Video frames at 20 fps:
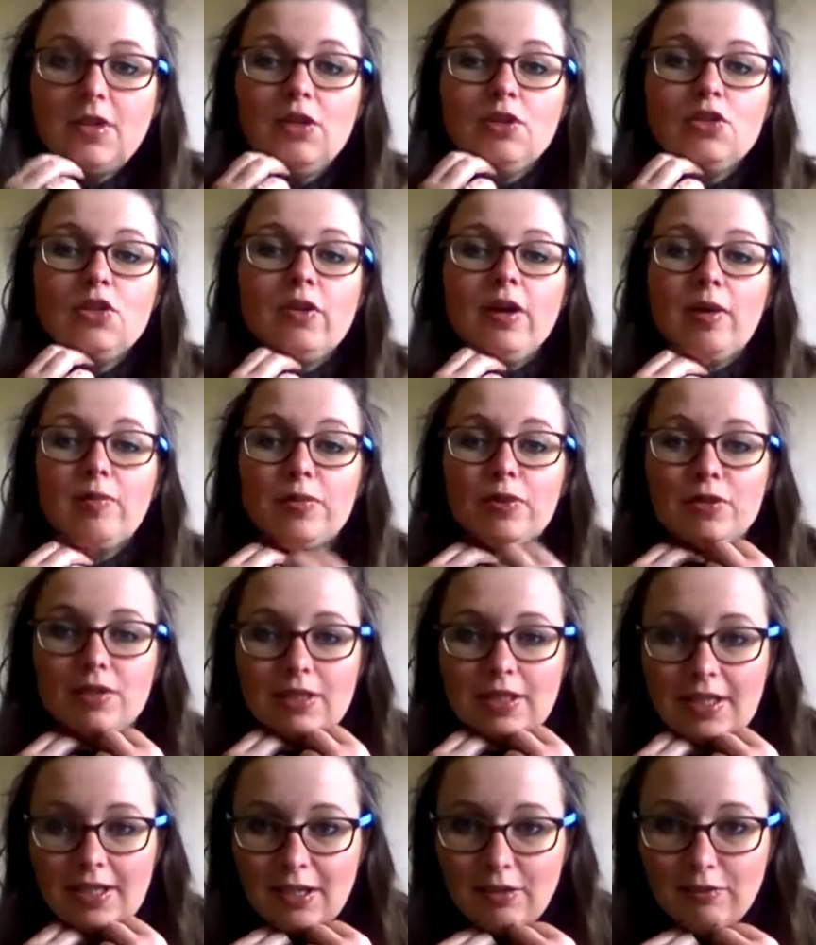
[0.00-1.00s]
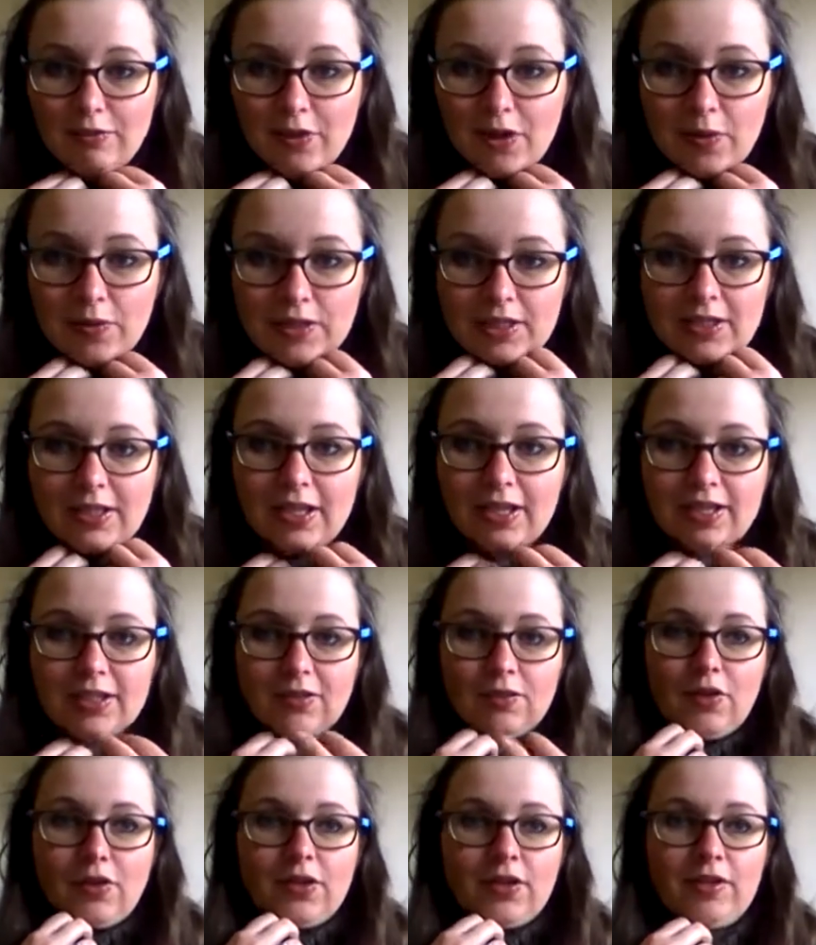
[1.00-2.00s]
Sorry, I'm leaning forward today because
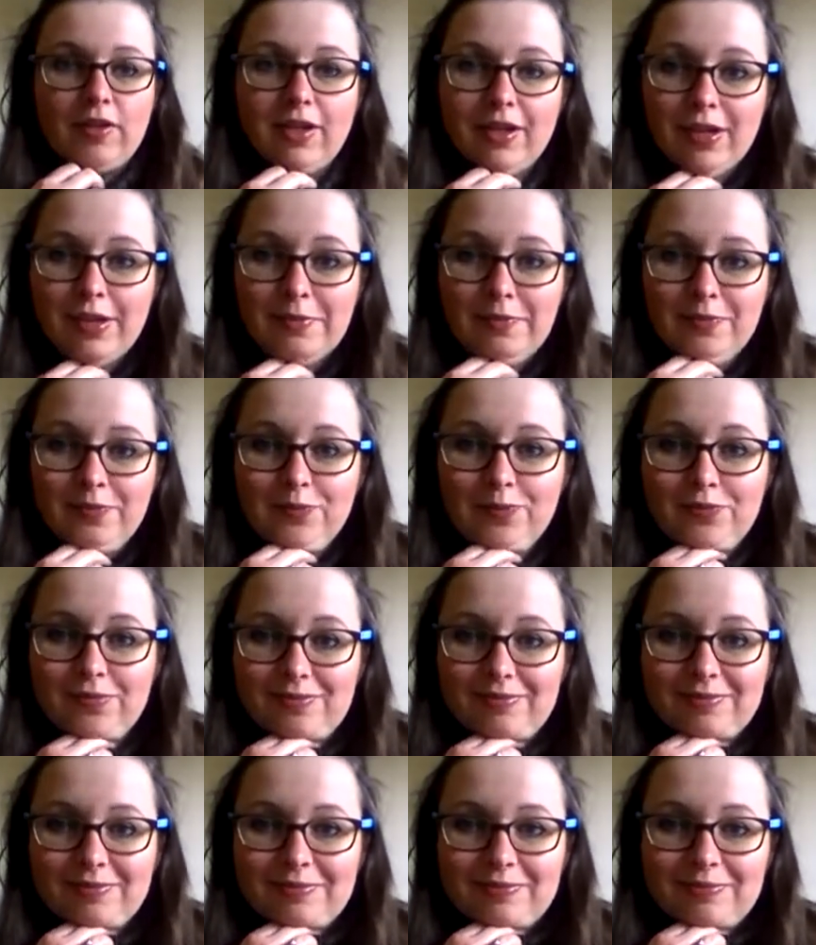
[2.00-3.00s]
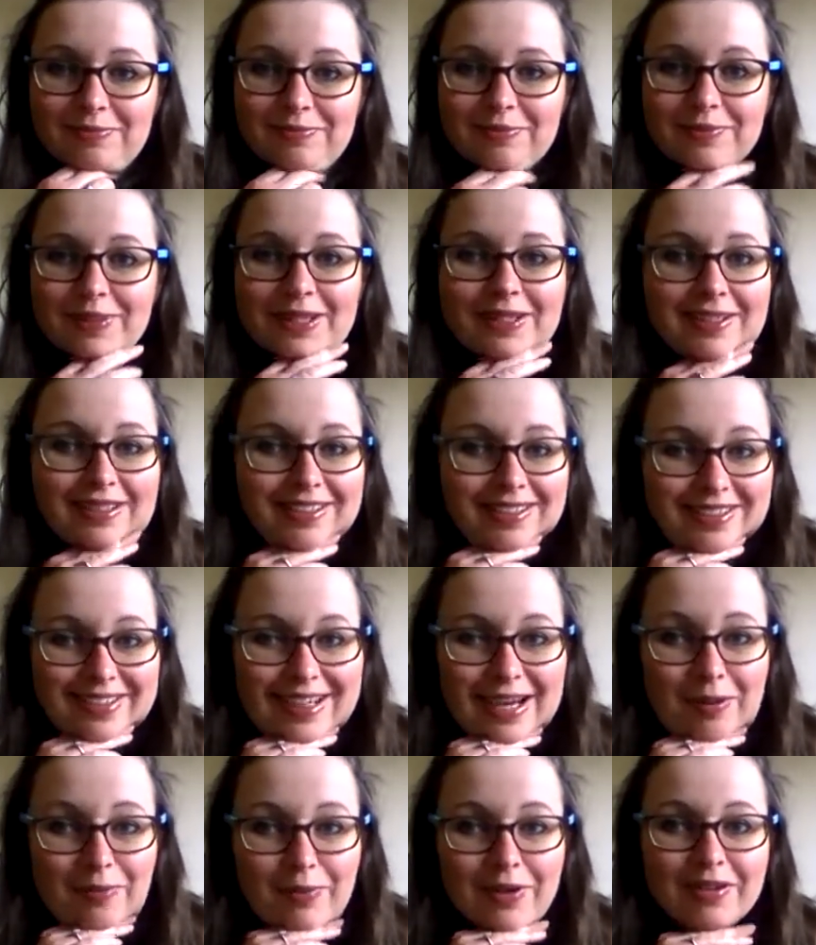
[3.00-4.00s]
I've got the
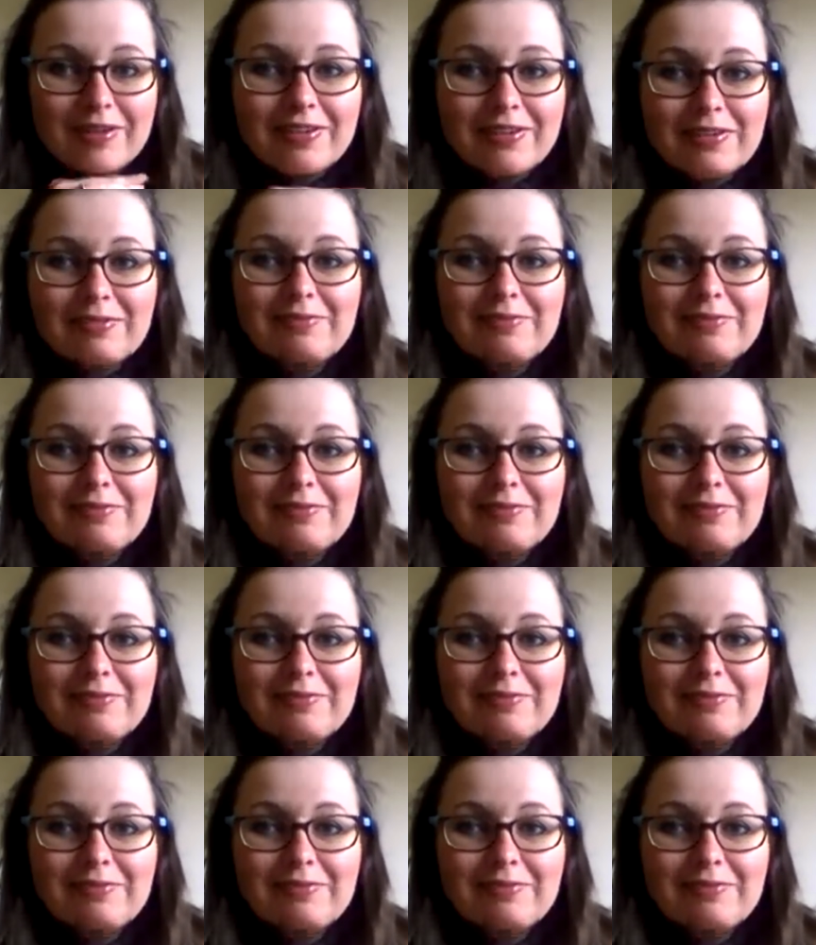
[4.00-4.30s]
camera